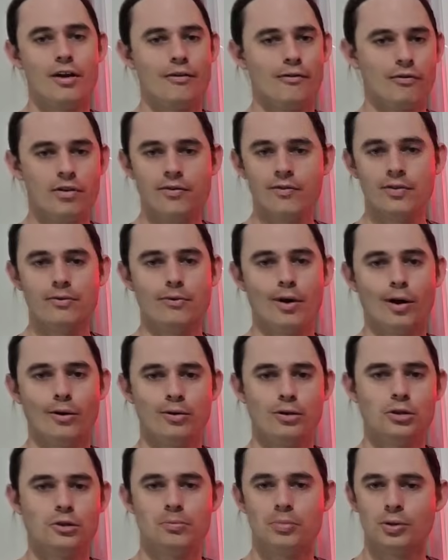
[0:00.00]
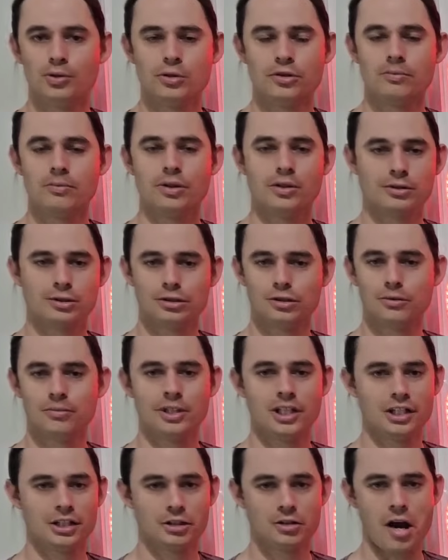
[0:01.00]
Vivid Voltage booster boxes are
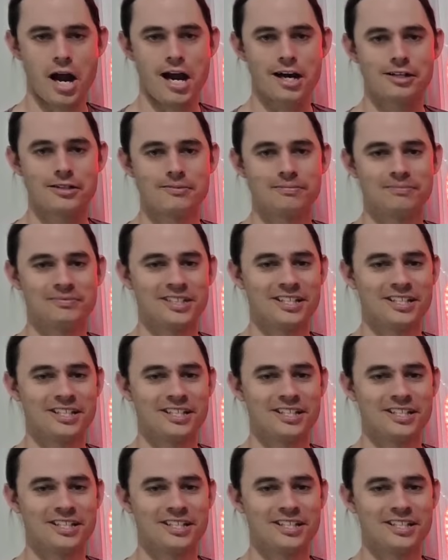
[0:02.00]
being cracked.